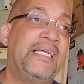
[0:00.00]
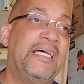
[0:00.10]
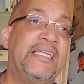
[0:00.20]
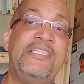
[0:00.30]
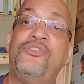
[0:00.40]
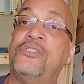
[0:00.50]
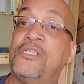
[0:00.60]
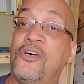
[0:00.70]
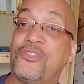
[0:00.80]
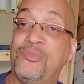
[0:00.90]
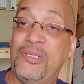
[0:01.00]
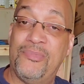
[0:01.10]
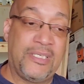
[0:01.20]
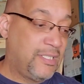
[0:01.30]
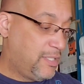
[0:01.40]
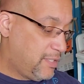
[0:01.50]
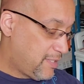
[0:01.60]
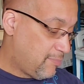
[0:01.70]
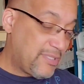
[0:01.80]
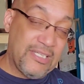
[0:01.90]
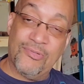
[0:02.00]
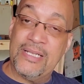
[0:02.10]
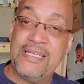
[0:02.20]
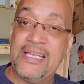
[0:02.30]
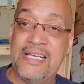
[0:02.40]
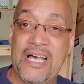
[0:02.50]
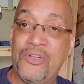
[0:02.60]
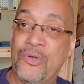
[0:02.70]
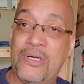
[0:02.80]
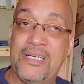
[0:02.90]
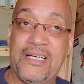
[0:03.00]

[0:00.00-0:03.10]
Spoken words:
I need you to talk to me because I'm telling you right now, I don't know,